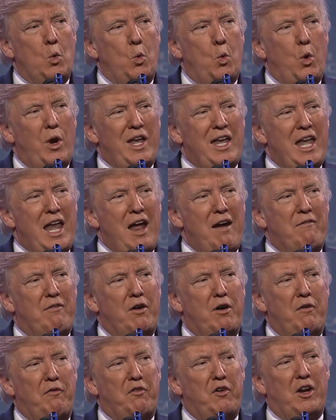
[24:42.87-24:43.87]
We
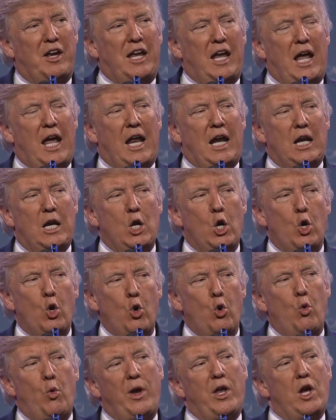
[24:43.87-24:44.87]
never forget
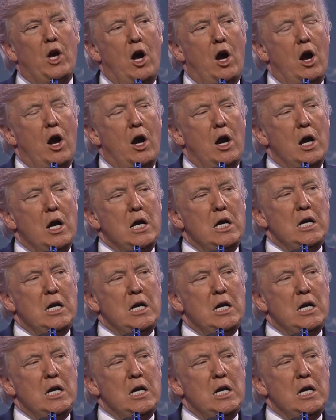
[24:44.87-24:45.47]
who we are,